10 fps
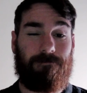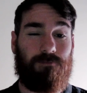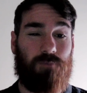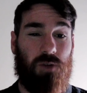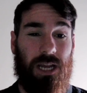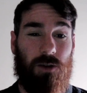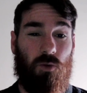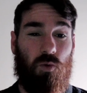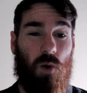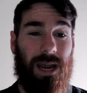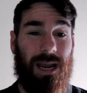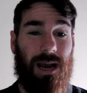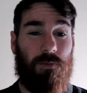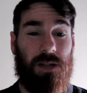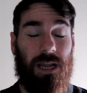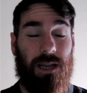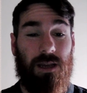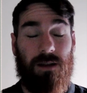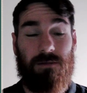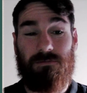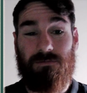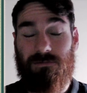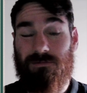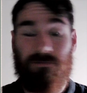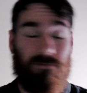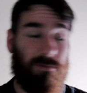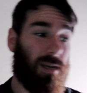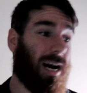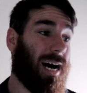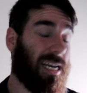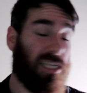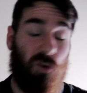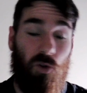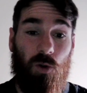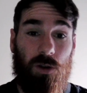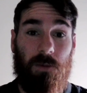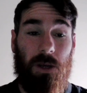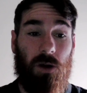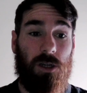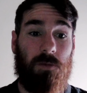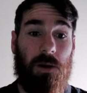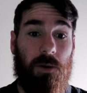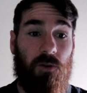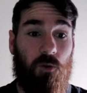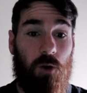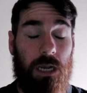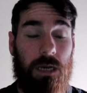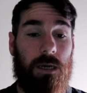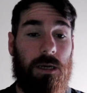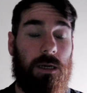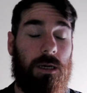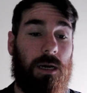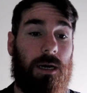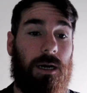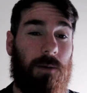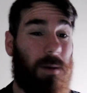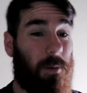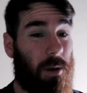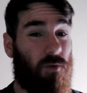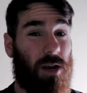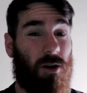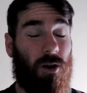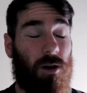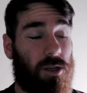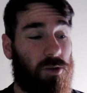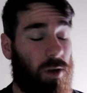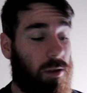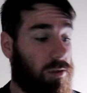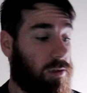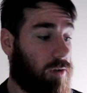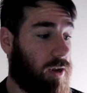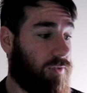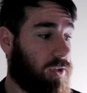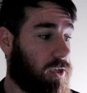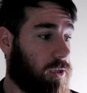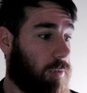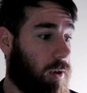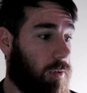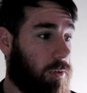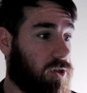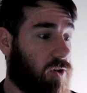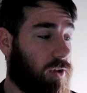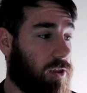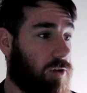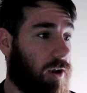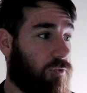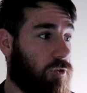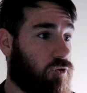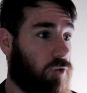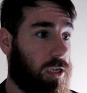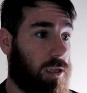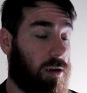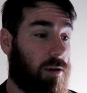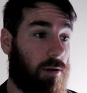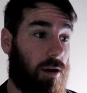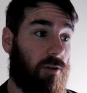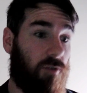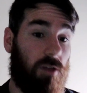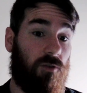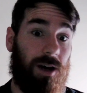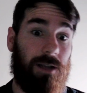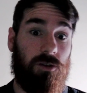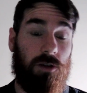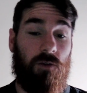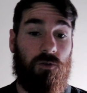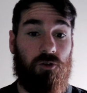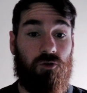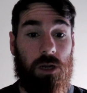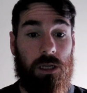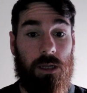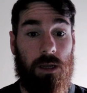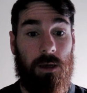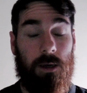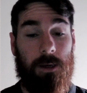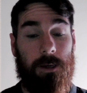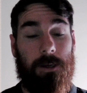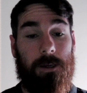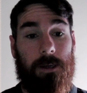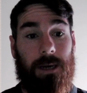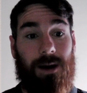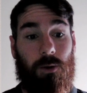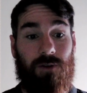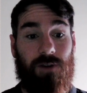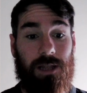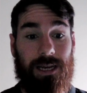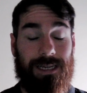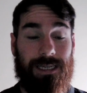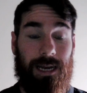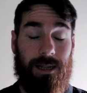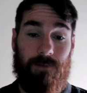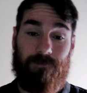predict a high score, to be honest, maybe 3. Maybe a red card as well on Everton's part, because I think they'll get frustrated and I think the fans will get frustrated. However, like I said,